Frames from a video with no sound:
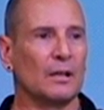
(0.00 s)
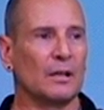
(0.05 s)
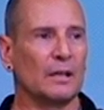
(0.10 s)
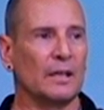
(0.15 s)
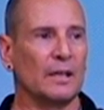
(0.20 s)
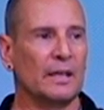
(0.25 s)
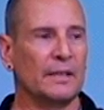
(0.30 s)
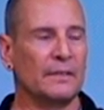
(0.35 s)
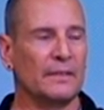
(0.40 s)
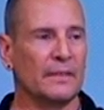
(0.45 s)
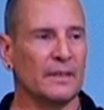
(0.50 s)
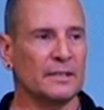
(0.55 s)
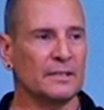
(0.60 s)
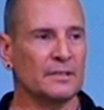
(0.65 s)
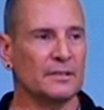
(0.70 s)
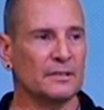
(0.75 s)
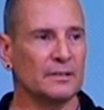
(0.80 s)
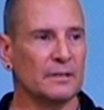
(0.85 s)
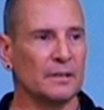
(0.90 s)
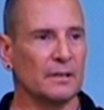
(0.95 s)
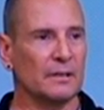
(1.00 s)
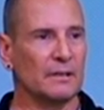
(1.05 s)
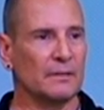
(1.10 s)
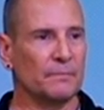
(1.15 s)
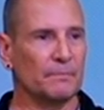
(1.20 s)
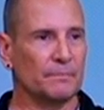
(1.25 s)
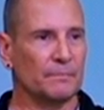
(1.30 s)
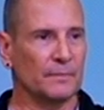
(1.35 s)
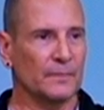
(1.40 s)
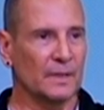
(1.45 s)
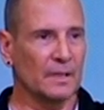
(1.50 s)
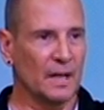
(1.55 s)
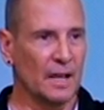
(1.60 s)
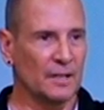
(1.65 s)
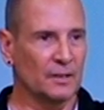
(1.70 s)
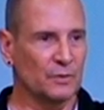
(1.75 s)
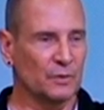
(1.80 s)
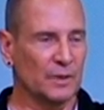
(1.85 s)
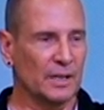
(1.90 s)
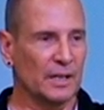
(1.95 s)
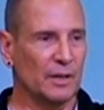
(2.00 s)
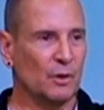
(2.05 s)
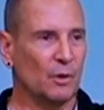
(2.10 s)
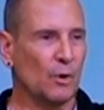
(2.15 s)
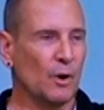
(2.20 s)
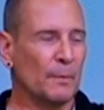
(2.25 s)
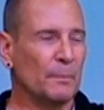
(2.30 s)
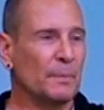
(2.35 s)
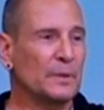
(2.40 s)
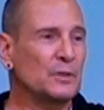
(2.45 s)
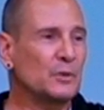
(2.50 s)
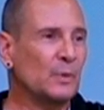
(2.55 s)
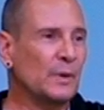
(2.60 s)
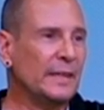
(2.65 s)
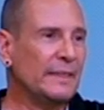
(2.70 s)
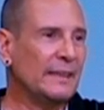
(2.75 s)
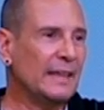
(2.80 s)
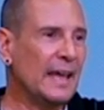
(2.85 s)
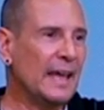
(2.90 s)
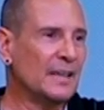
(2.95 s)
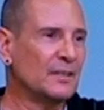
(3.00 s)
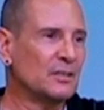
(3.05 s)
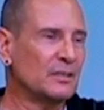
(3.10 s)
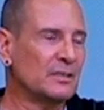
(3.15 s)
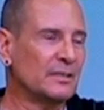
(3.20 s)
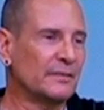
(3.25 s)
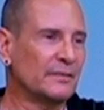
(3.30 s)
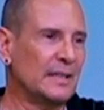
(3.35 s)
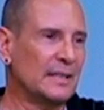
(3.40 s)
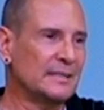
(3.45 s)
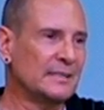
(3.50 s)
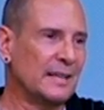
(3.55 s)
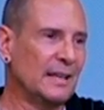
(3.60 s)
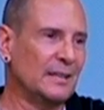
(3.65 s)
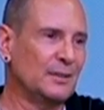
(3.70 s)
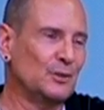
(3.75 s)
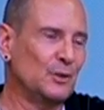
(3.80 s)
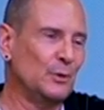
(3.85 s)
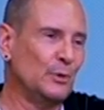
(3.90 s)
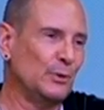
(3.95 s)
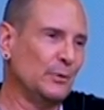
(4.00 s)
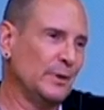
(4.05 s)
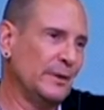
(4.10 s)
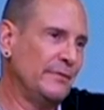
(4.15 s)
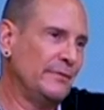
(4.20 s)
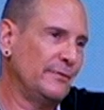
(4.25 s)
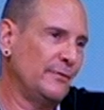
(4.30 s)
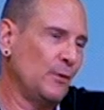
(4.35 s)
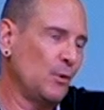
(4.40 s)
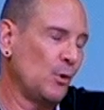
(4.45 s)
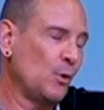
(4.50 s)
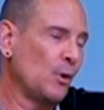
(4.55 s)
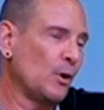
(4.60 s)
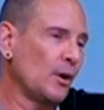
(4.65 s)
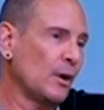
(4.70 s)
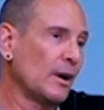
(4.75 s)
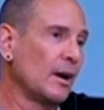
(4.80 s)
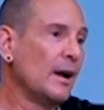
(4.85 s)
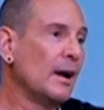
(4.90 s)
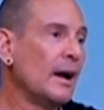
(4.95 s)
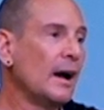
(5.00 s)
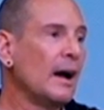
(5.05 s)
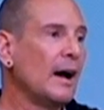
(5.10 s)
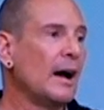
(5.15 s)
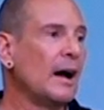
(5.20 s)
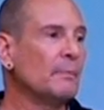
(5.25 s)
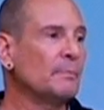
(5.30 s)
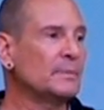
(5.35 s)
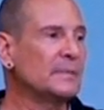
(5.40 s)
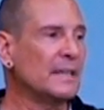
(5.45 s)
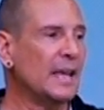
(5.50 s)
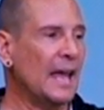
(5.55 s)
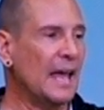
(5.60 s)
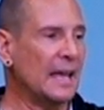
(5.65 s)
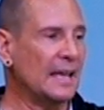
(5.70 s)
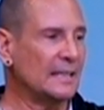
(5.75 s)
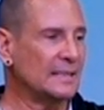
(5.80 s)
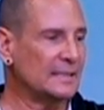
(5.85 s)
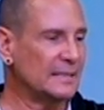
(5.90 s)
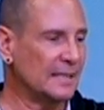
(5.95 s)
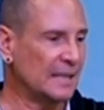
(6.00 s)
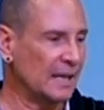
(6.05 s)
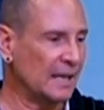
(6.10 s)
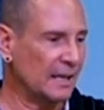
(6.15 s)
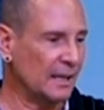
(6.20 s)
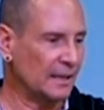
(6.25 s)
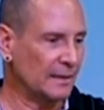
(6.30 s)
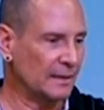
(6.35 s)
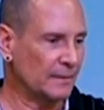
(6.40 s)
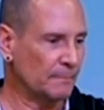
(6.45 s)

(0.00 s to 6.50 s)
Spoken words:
in this country who are between the ages of, let's say, 2, 3, 4, up to 18,